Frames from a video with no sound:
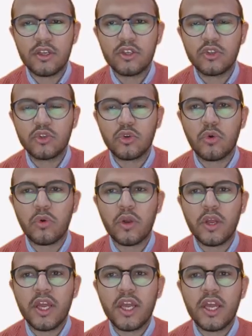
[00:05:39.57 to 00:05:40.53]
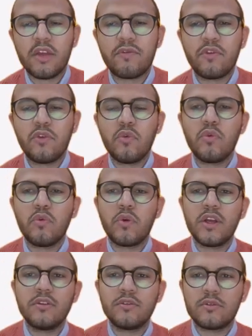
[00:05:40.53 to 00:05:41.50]
So if you
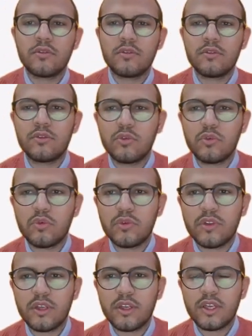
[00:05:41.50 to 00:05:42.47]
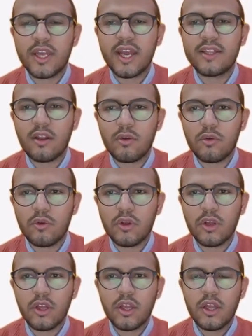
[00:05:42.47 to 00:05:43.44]
enter to the catalog
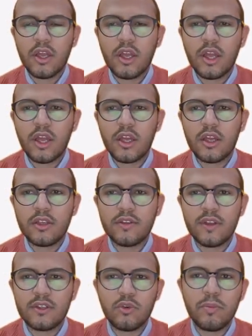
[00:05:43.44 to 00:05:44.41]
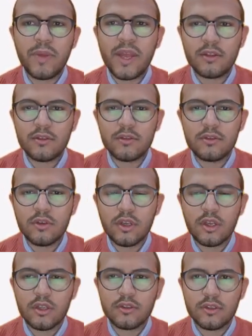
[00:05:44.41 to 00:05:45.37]
that you made
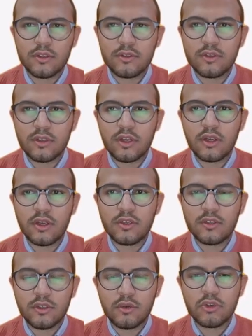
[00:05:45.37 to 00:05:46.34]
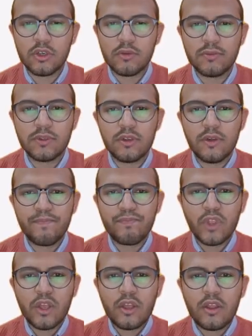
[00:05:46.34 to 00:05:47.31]
in this SewerGEMS,
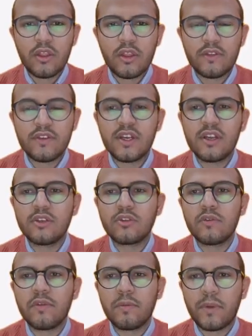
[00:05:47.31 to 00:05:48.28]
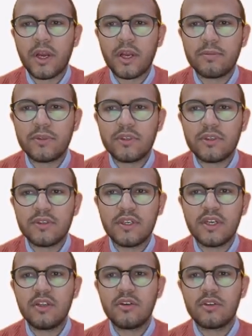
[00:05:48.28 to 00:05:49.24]
the thickness of the pipes, the
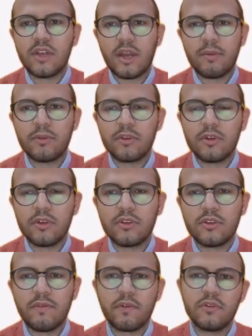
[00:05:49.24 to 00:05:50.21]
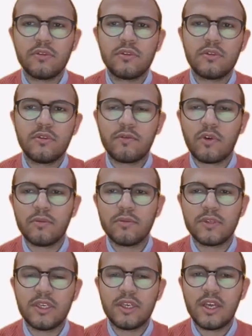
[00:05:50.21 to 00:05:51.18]
inner diameter is different from
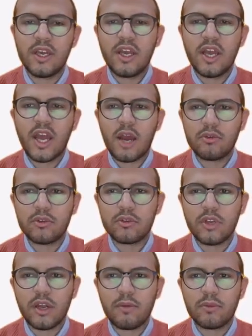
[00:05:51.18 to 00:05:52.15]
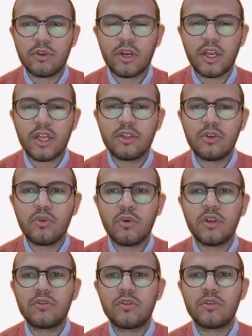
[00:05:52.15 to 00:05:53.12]
the outer diameter, and you
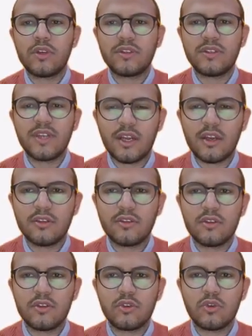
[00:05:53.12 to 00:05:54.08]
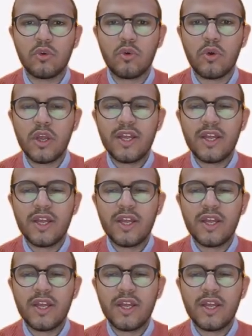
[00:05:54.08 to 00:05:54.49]
enter the thickness, so